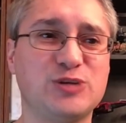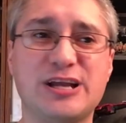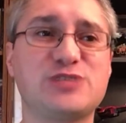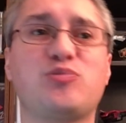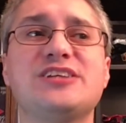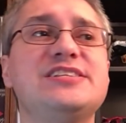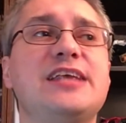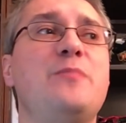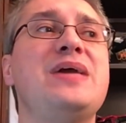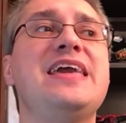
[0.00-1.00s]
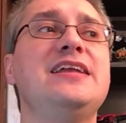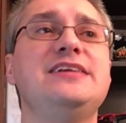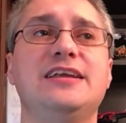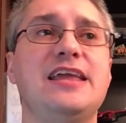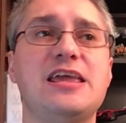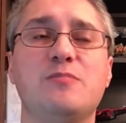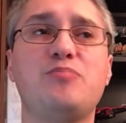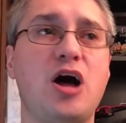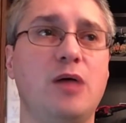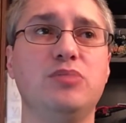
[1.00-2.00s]
expresses an opinion in
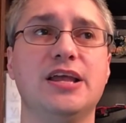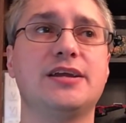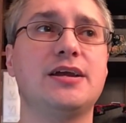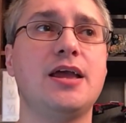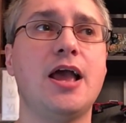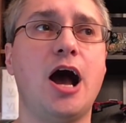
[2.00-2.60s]
public